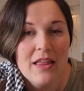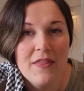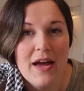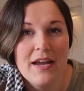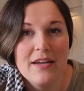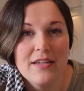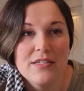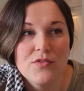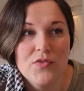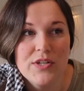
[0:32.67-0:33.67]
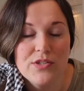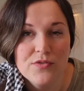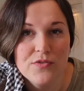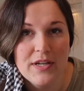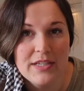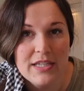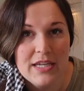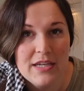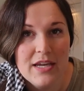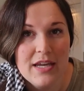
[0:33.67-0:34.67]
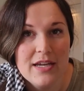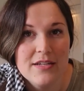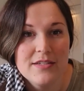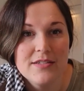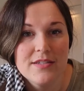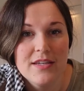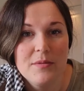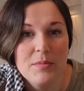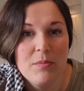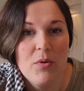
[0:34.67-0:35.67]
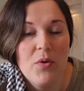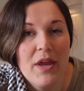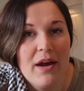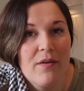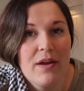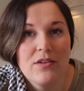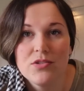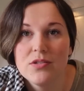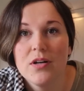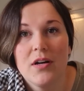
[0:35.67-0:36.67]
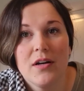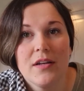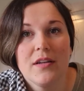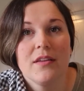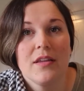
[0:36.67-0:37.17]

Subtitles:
that is freezer friendly and can be pulled out and just thawed